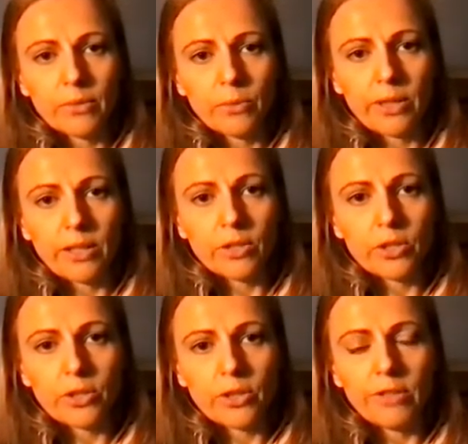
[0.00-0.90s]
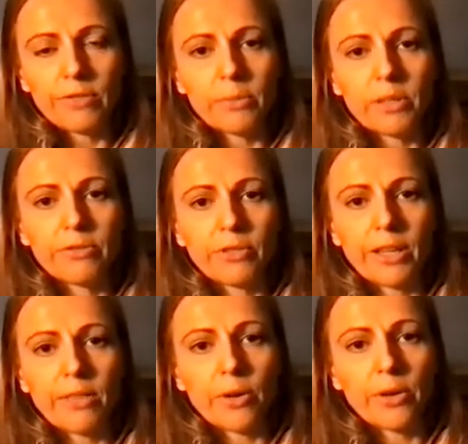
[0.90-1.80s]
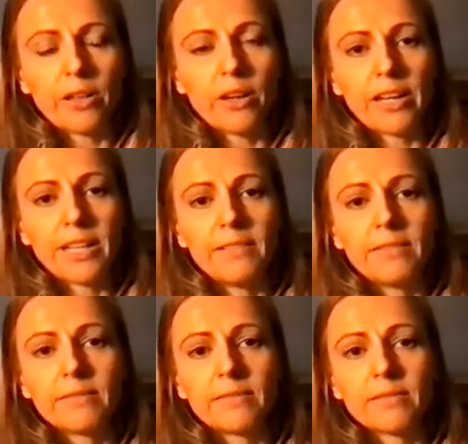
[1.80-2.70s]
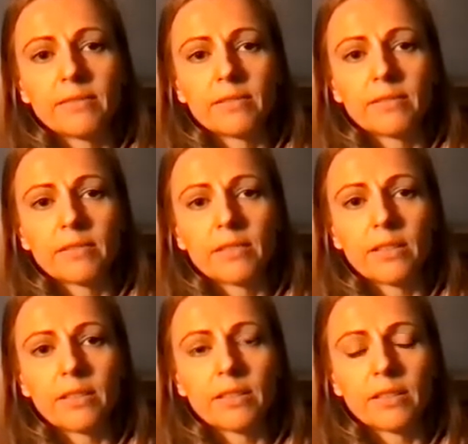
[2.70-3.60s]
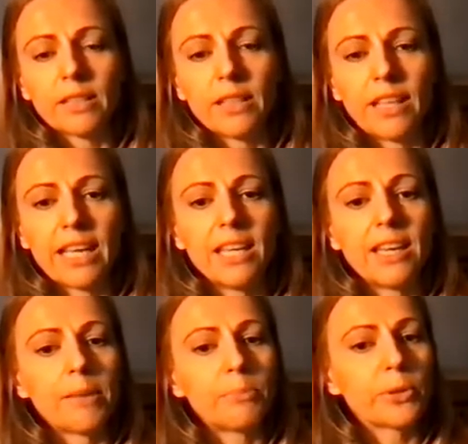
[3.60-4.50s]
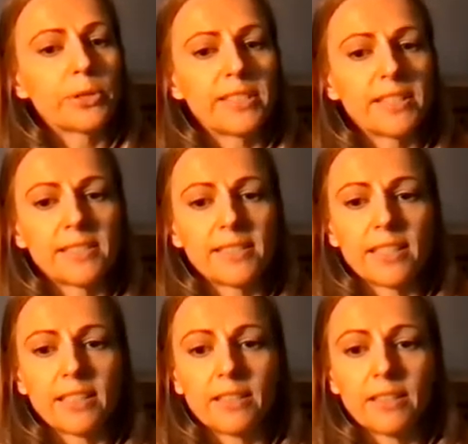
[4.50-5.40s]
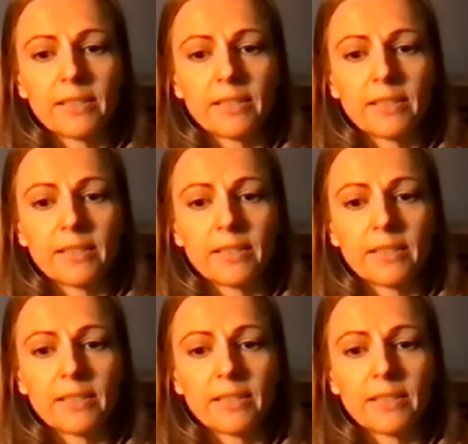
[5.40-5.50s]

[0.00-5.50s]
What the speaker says: Whether you're shooting from the free throw line, laying up or assisting,